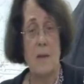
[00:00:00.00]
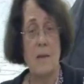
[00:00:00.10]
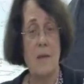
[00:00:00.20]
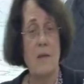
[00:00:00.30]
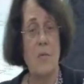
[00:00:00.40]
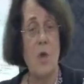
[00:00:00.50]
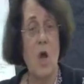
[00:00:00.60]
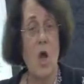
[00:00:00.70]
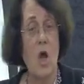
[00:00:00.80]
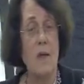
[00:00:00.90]
These were
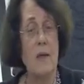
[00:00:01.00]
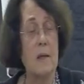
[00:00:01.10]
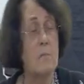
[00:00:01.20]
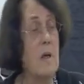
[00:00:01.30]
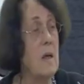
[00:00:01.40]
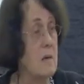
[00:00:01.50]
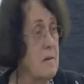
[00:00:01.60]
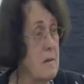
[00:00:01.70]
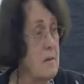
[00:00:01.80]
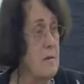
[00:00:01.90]
all
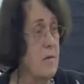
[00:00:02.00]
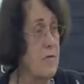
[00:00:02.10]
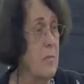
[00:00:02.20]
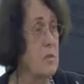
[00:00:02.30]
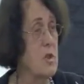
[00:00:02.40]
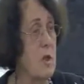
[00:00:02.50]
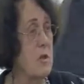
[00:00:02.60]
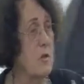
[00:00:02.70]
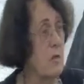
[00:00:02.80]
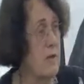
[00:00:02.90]
inmates from
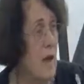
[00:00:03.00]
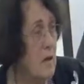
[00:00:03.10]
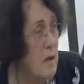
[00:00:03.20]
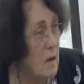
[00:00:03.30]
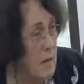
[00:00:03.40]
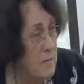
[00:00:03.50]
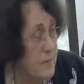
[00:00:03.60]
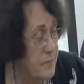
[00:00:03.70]
Czechoslovakia,